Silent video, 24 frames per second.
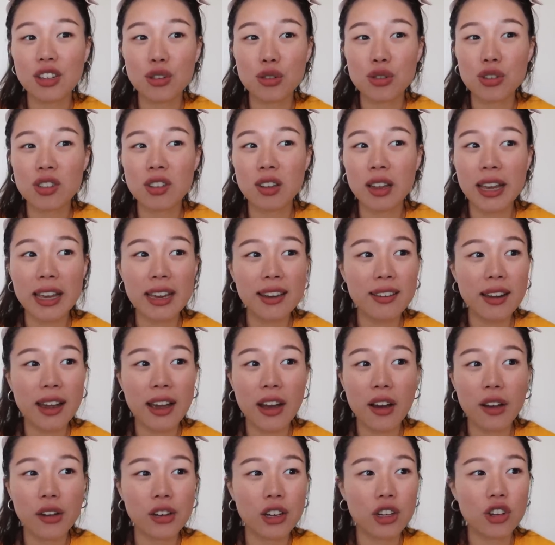You just lay
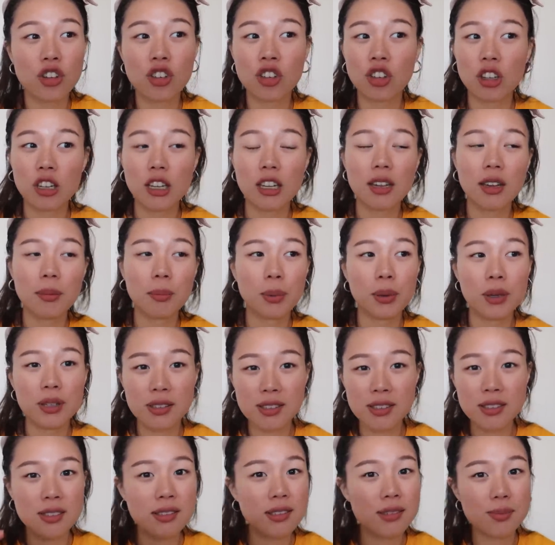down and she
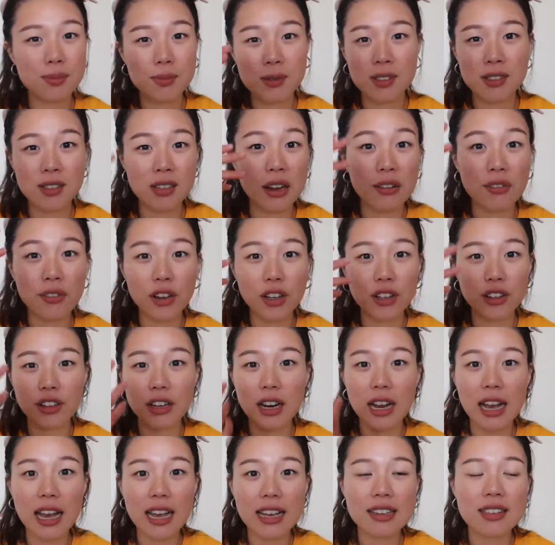puts stuff on your
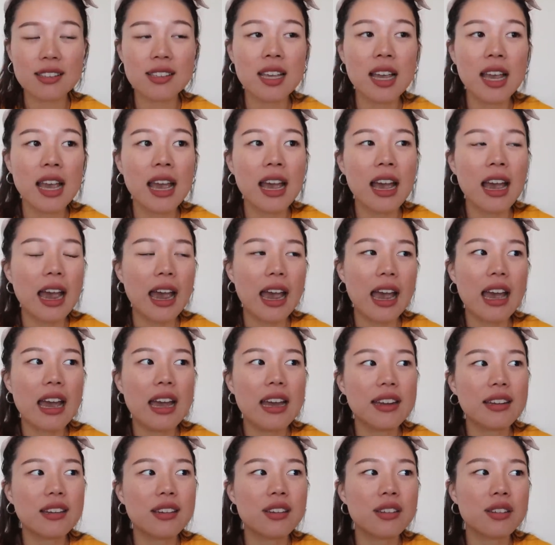eyes,
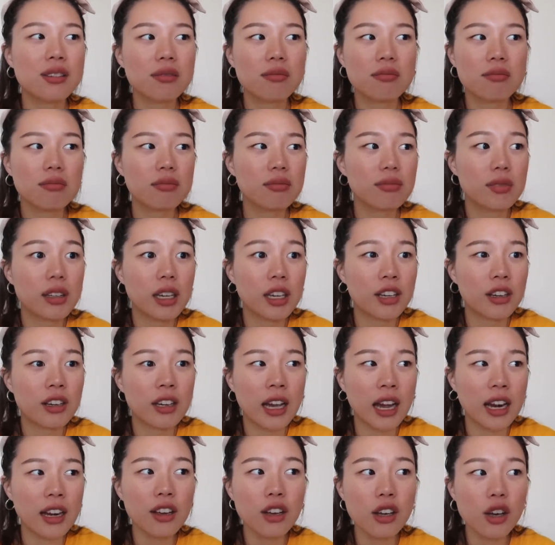and it
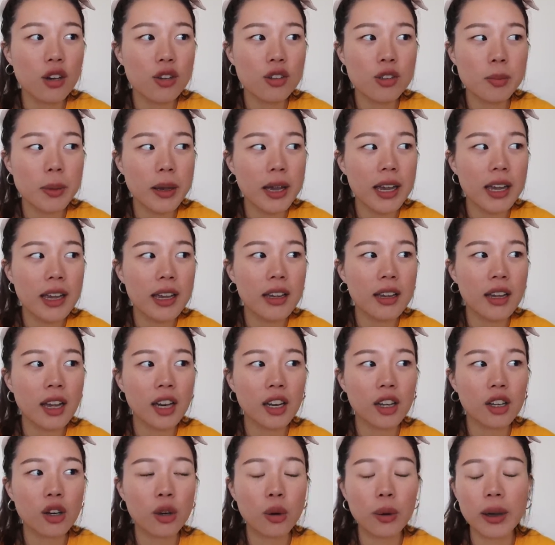kind of goes by
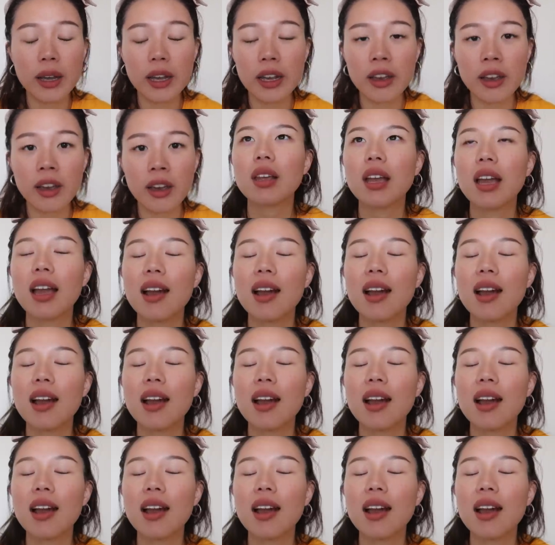kind of quick.